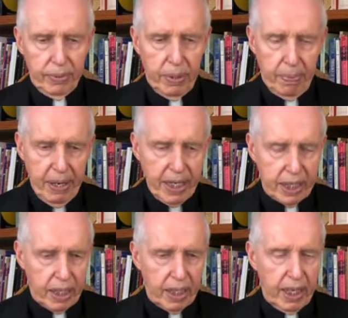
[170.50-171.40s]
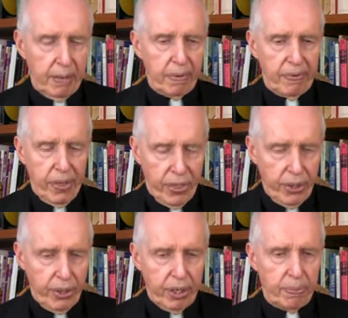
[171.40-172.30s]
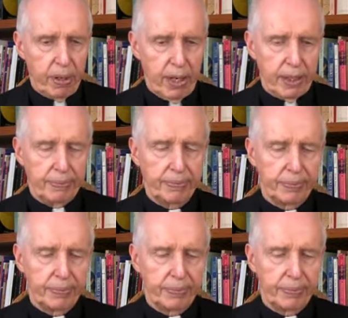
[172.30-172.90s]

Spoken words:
The basic theme of the third part